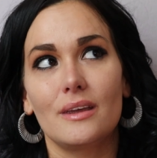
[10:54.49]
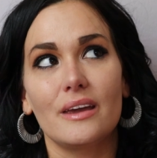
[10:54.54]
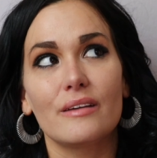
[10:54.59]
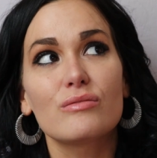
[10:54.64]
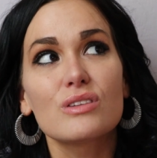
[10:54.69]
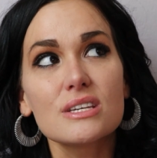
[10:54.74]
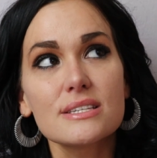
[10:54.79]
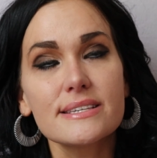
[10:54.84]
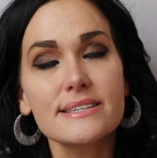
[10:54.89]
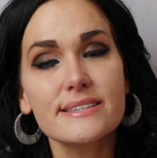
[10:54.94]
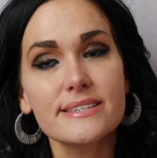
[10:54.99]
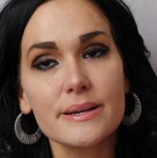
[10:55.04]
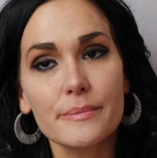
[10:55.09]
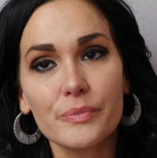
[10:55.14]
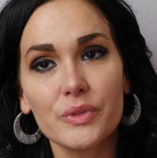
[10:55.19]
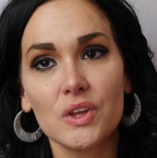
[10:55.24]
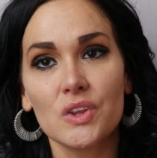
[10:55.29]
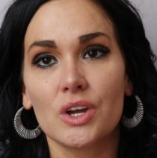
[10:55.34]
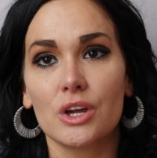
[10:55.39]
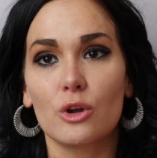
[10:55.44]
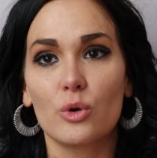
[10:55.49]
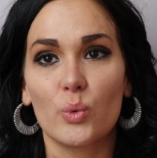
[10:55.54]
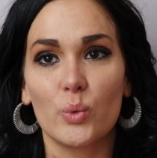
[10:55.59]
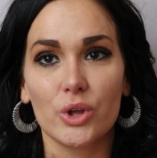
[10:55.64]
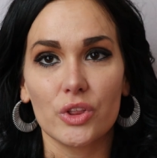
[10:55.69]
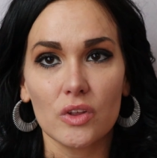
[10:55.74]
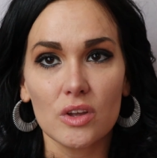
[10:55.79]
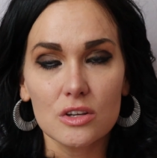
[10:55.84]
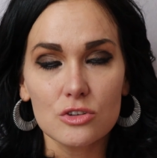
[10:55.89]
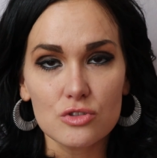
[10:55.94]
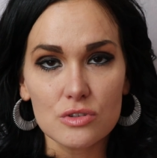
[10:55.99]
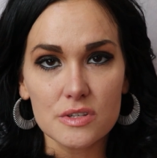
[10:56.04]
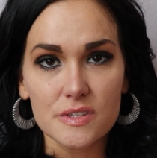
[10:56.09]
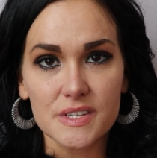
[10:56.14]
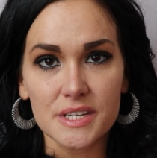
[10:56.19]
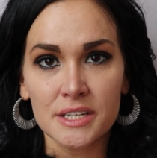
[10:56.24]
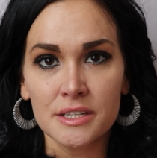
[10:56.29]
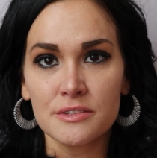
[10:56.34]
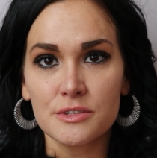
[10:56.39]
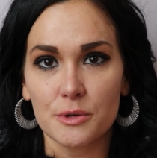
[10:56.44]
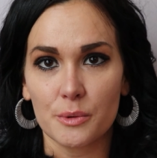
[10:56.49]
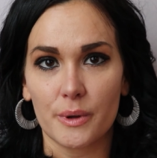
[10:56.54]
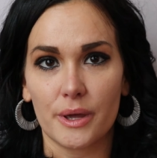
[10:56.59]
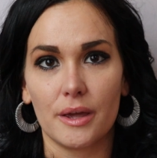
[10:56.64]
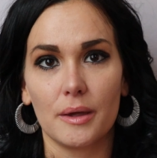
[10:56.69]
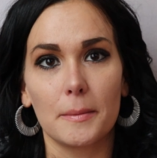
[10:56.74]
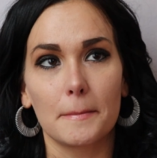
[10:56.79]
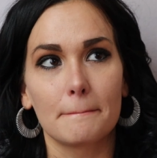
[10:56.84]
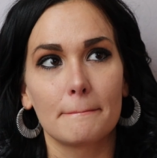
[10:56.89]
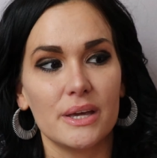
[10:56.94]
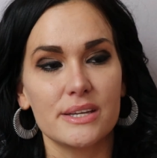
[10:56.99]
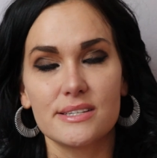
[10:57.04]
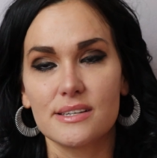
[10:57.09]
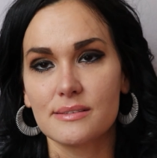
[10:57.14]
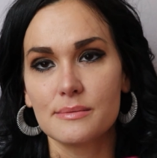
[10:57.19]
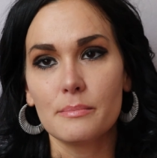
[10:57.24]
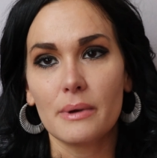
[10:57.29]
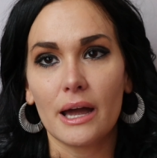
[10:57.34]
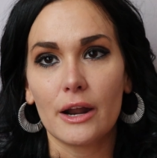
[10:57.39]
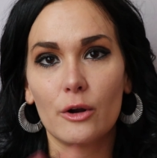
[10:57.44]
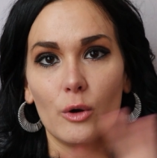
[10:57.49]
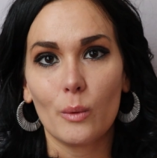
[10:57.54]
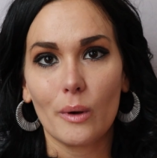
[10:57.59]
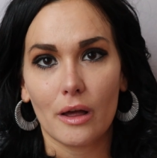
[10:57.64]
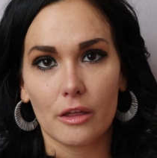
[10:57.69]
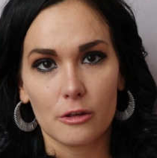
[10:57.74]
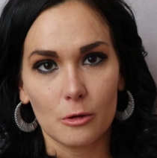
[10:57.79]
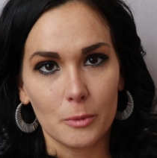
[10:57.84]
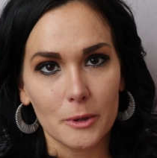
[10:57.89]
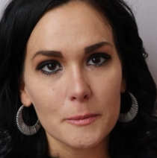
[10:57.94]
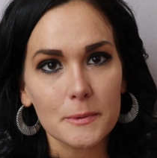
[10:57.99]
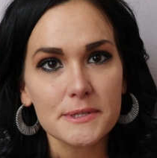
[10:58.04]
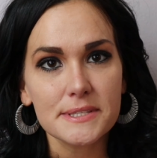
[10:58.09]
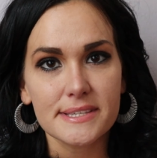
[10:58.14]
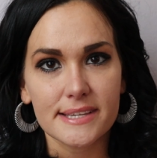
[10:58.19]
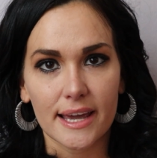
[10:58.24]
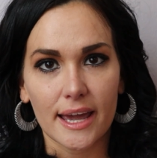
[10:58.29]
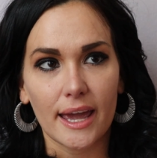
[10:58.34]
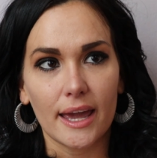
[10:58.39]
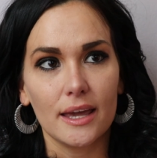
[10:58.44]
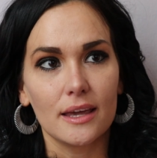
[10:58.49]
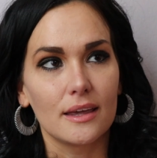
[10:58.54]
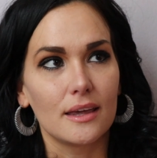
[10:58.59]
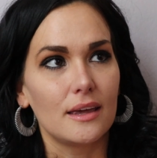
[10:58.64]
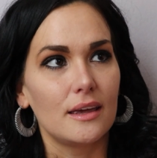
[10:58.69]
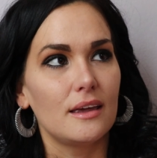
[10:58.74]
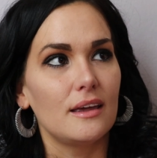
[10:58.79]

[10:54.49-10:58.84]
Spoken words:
If this is something that you're really interested in doing, it doesn't matter what other people say.